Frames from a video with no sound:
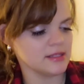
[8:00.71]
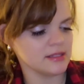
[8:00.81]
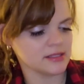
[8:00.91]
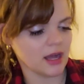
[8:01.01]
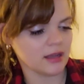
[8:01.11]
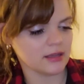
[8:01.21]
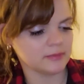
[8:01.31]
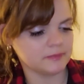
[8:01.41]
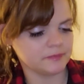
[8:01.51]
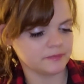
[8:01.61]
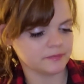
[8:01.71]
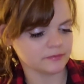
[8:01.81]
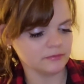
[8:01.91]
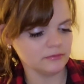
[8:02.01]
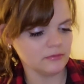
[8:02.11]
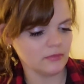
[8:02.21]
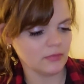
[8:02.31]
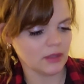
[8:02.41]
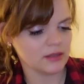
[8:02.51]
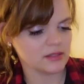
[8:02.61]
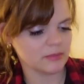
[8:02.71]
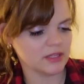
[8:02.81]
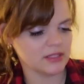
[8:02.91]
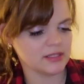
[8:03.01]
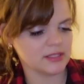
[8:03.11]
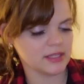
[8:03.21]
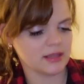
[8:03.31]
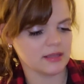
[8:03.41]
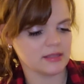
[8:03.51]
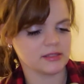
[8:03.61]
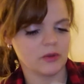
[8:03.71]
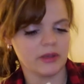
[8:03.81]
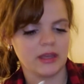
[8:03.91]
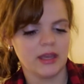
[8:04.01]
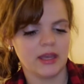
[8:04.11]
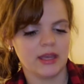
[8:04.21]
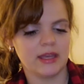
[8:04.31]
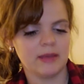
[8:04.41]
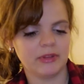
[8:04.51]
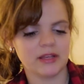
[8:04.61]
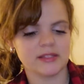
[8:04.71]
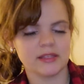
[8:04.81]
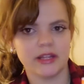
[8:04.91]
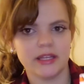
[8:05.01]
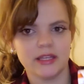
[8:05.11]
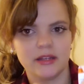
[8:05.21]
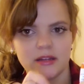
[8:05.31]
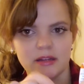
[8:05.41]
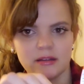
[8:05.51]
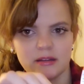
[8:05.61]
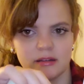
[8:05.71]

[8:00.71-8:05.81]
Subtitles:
the sock. So I'm going to take this. So it plugs in right here,